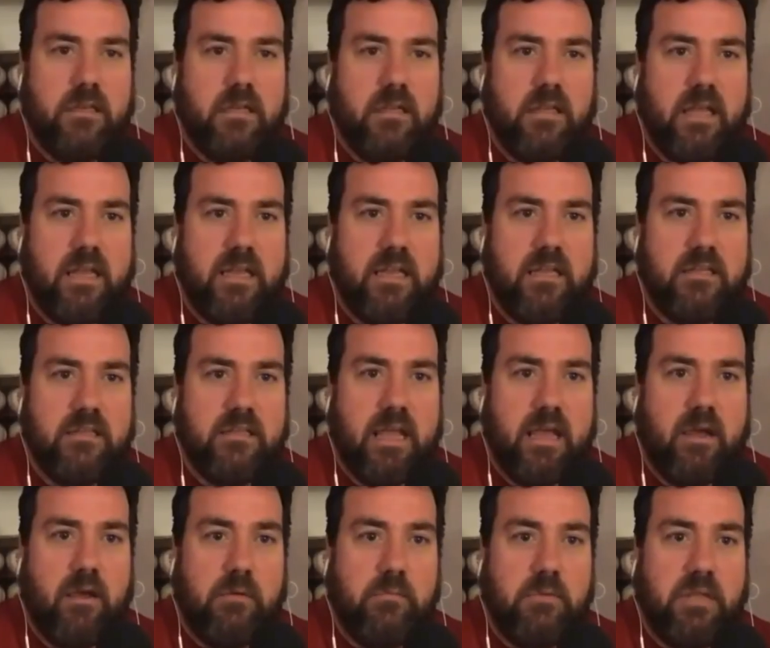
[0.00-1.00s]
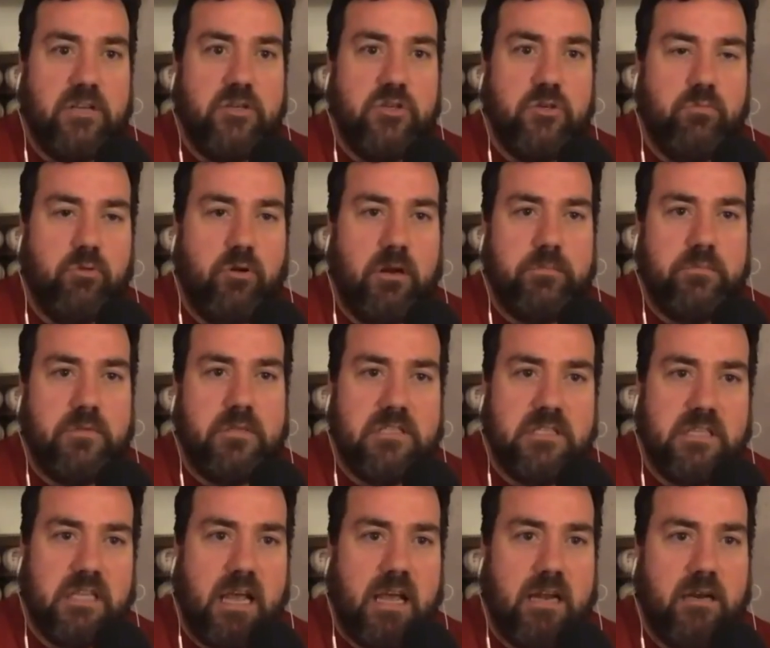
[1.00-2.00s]
like it. Now, I'm glad you brought up the
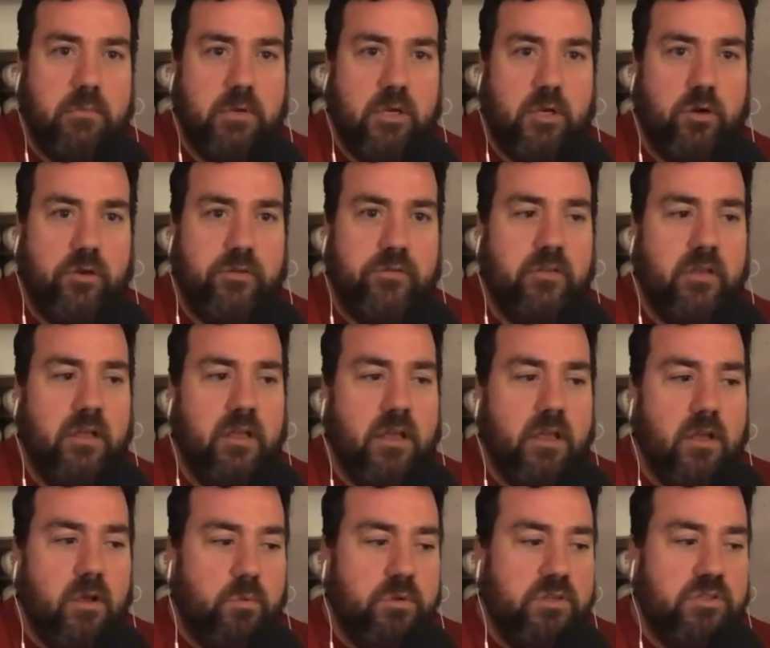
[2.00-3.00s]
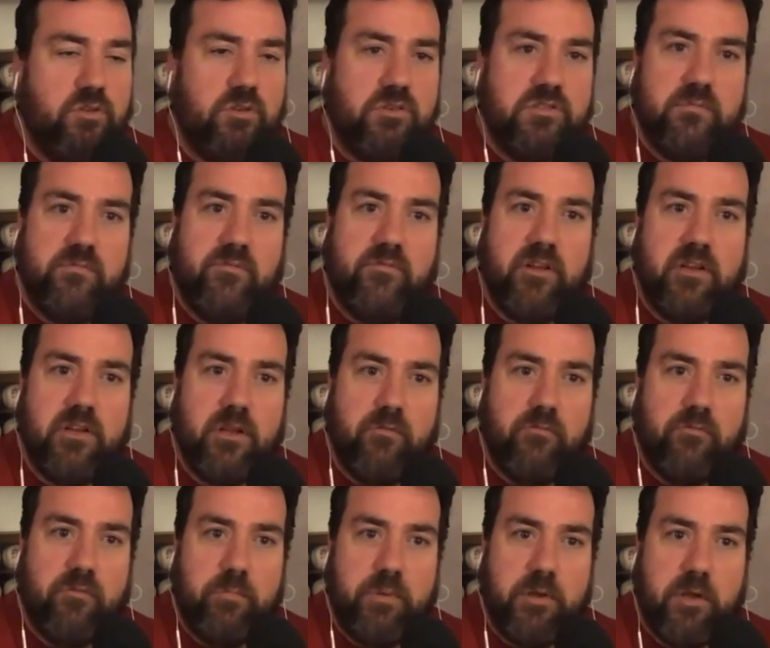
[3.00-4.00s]
slider, because we saw some video
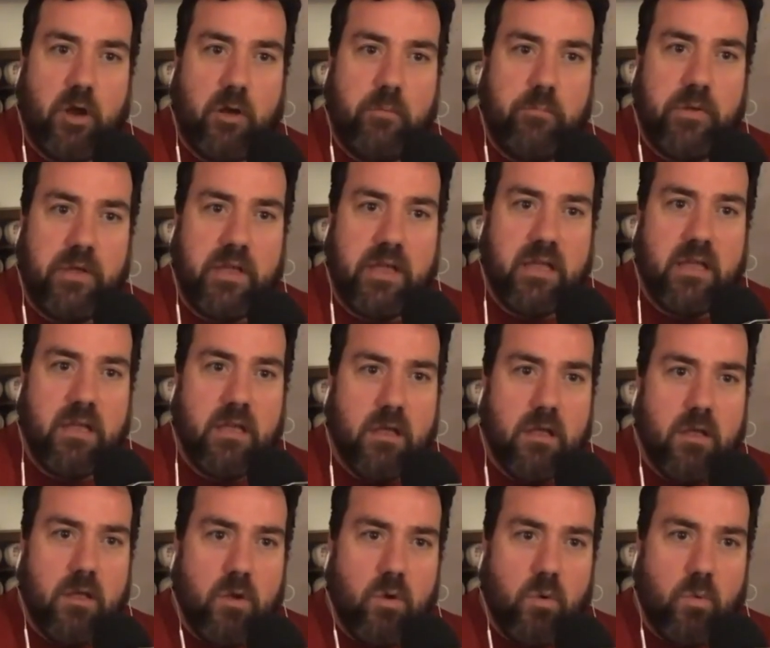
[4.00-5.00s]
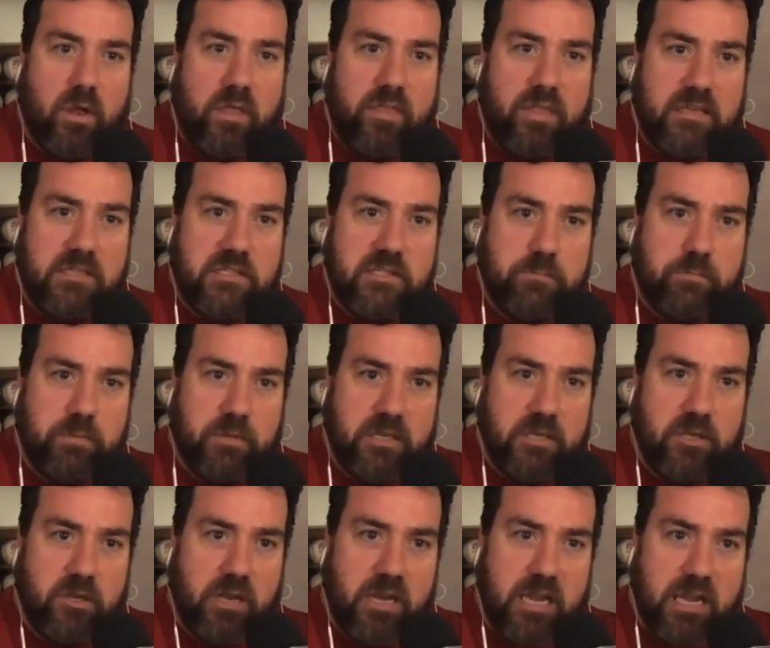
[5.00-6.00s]
from PRP where they
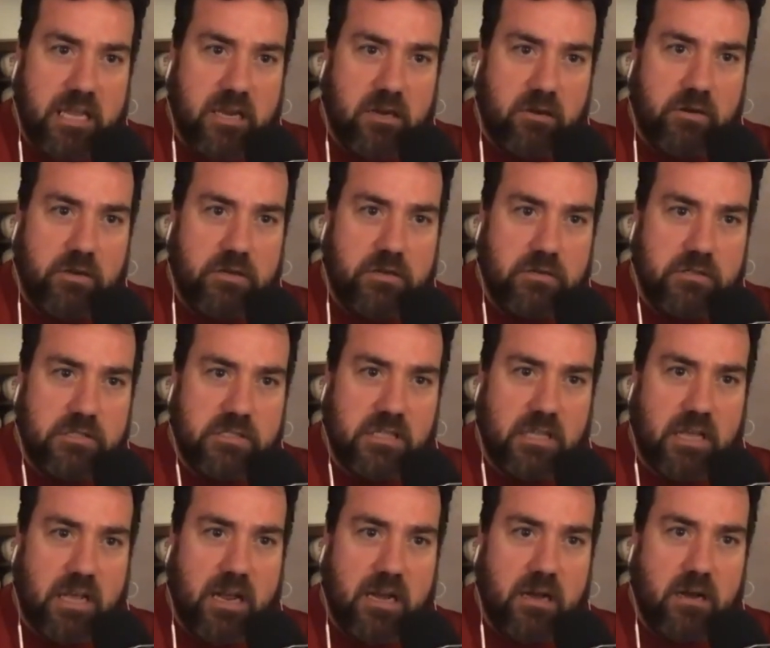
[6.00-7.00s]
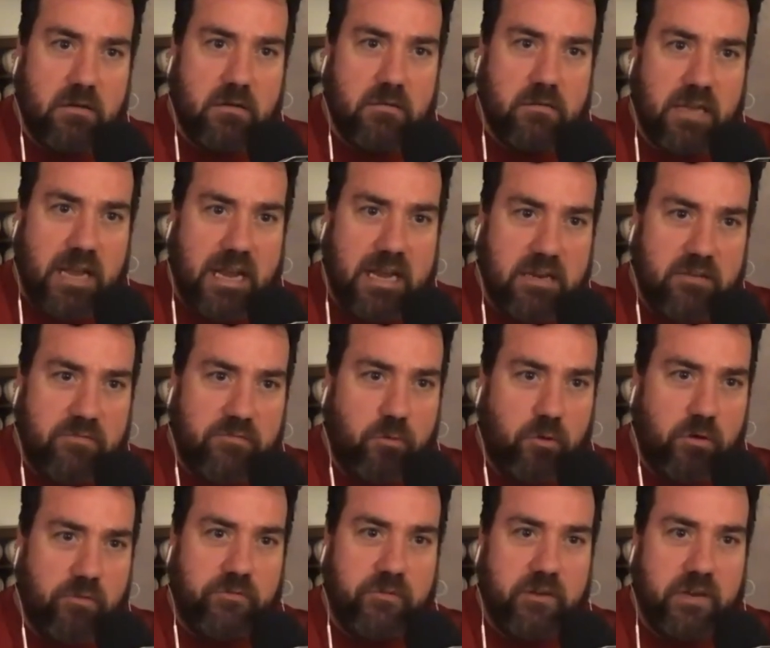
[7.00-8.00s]
split your heater and your slider,
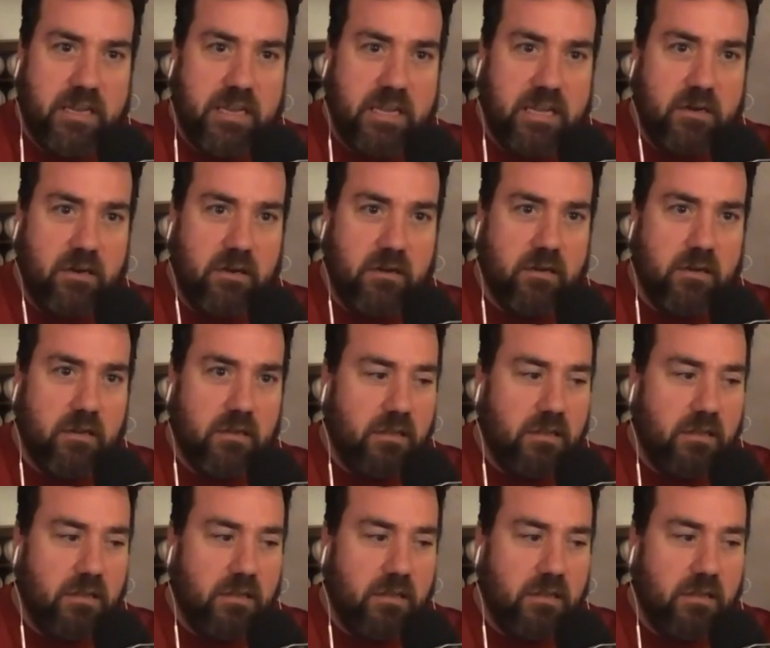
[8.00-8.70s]
94 for the heater,